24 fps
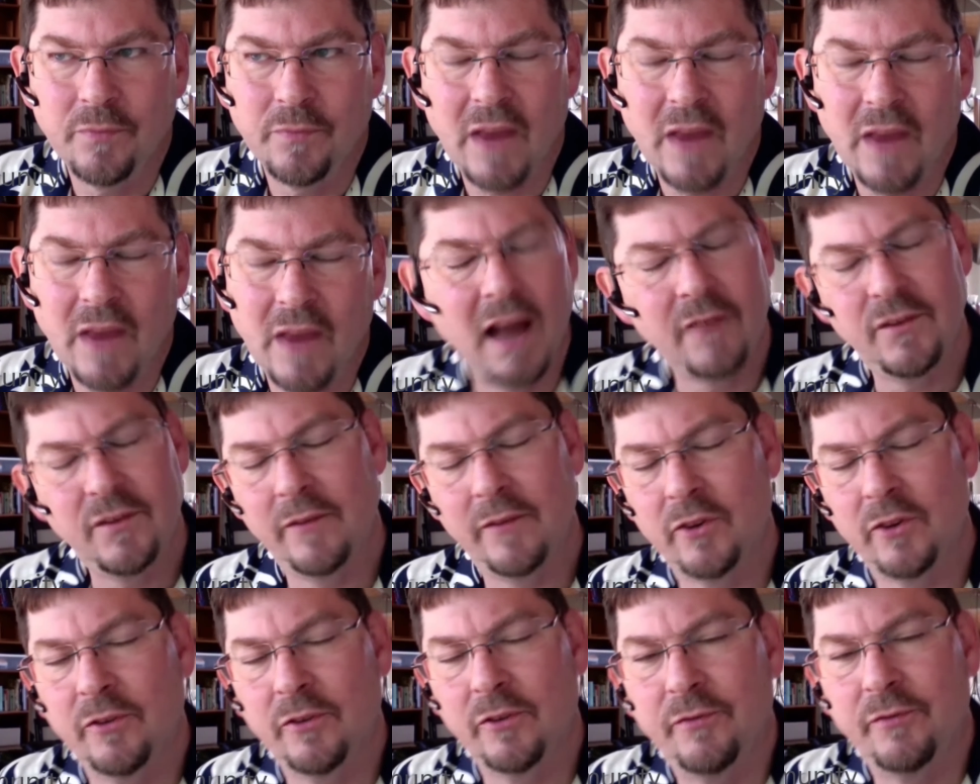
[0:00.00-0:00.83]
I've
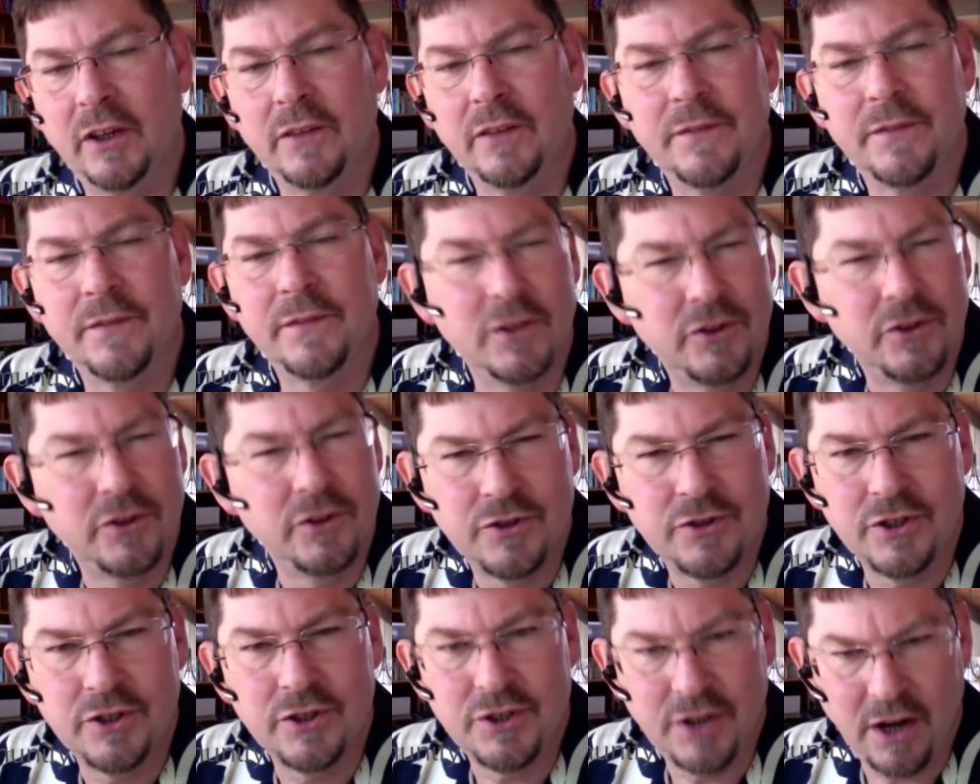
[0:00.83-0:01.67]
never felt that you
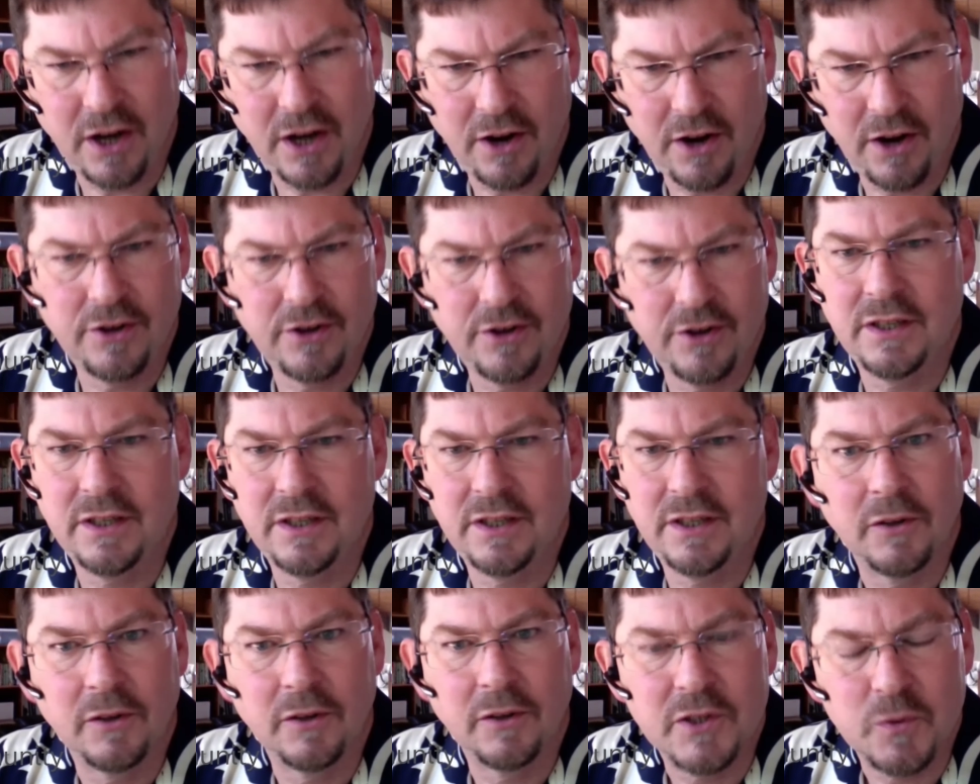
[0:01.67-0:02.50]
should share your
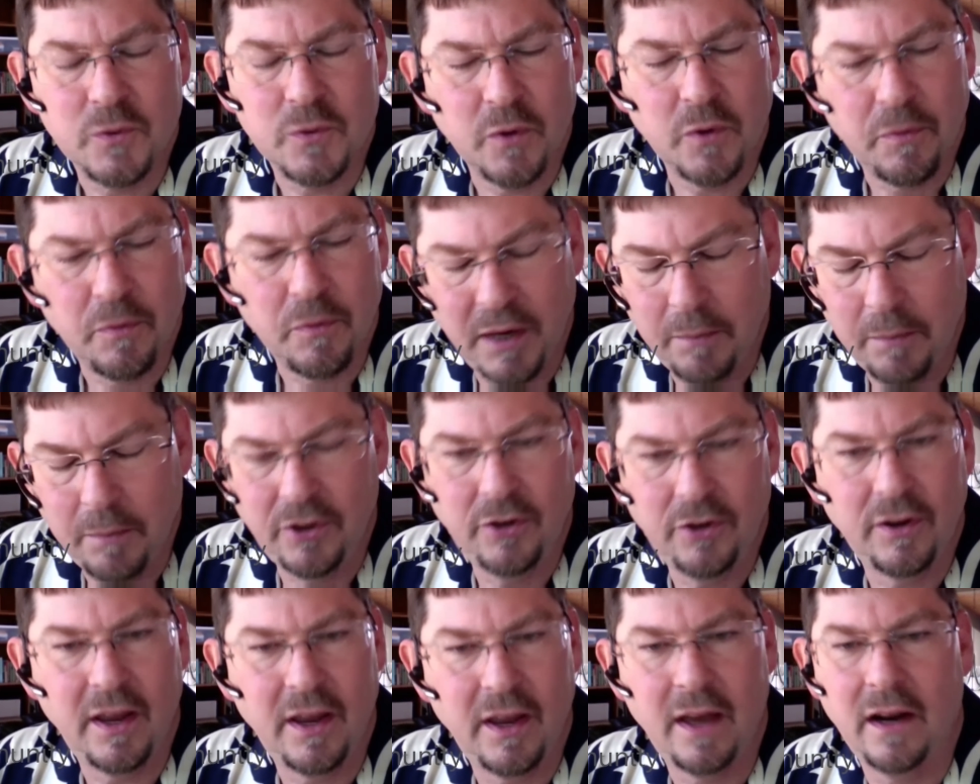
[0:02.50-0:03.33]
secrets with people
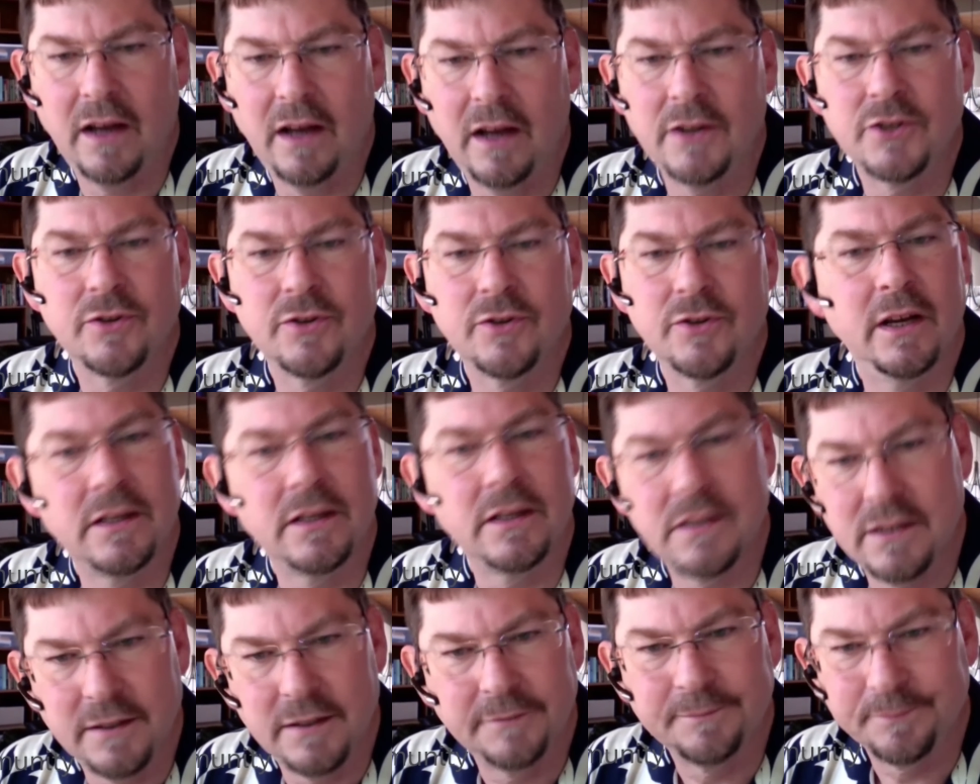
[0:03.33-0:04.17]
you cannot
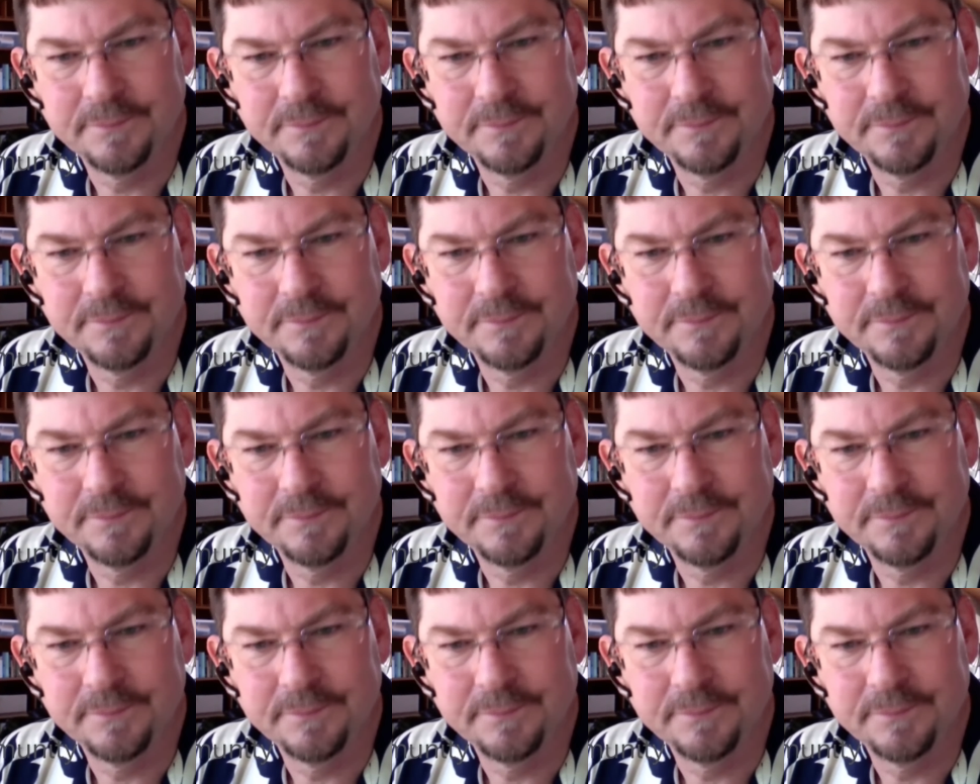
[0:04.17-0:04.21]
trust.